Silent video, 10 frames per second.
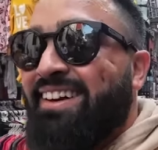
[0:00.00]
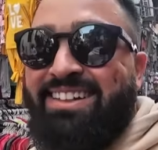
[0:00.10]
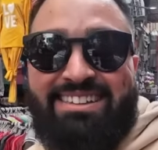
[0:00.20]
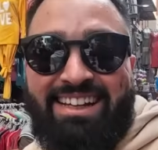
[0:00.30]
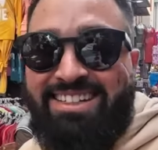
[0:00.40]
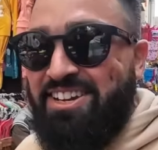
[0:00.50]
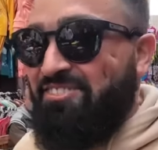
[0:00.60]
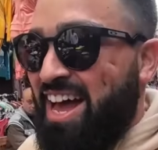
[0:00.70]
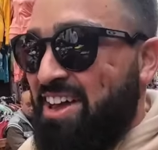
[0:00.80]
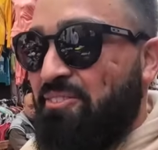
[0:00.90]
It's such a
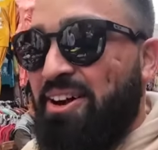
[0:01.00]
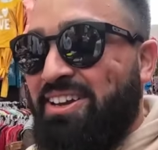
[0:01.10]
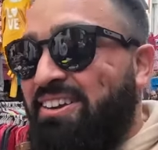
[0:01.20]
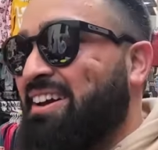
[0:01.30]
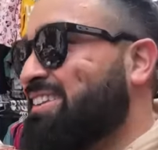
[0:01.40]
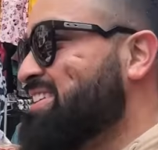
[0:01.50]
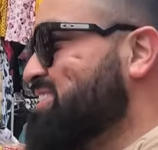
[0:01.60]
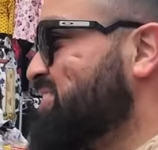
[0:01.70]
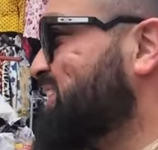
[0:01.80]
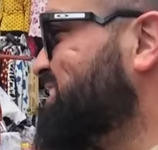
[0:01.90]
vibe walking around these
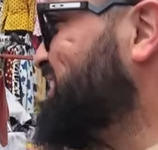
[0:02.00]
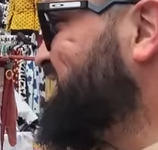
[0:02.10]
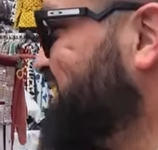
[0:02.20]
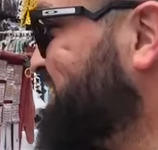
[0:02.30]
streets.